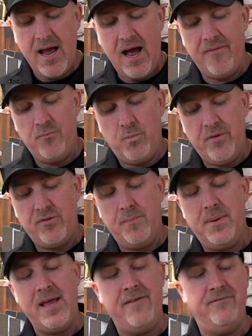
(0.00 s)
And with the
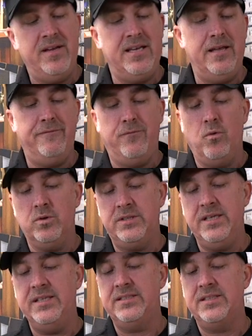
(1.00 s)

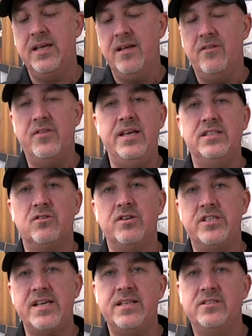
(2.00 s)
BNVD-40s, these are a
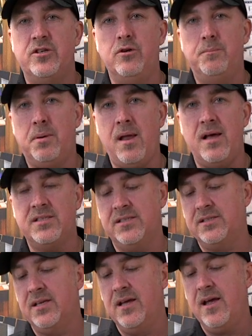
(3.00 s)
Gen 2
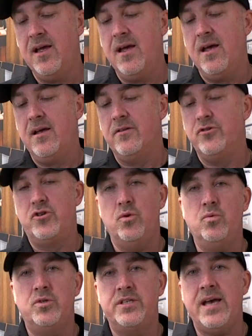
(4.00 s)
Plus
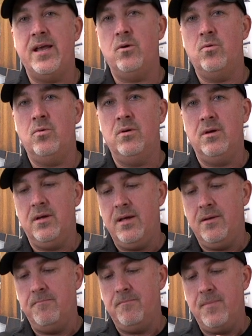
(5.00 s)
dual channel
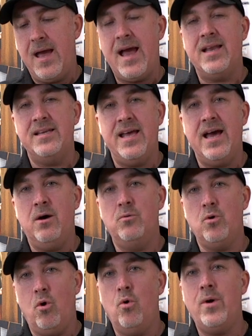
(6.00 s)

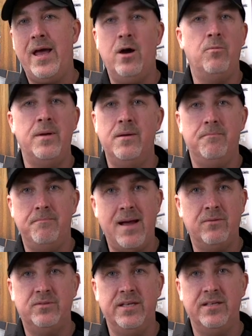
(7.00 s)
handheld or helmet
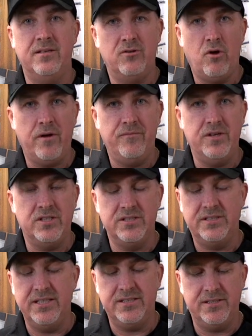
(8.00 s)
mounted night
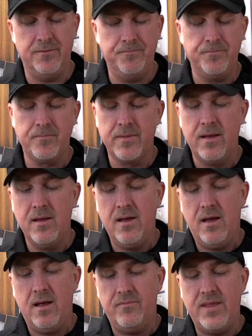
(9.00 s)
vision system.
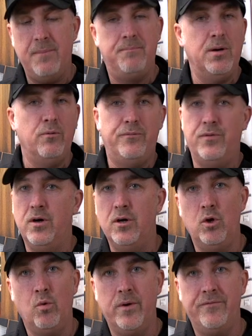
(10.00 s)
They're built for
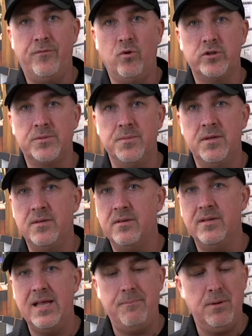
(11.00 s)
law enforcement,
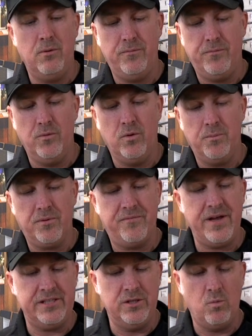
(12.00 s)
they're built for
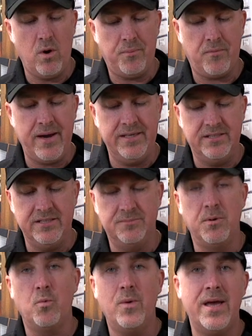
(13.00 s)
professional operators,
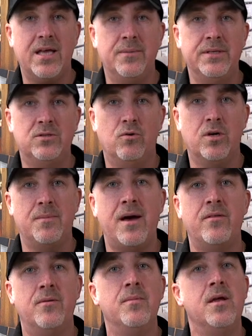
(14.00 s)
but we're going to be talking
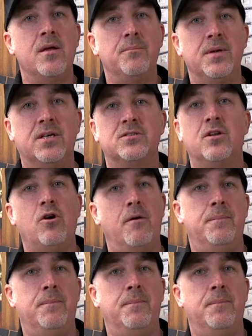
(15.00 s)
about them because a lot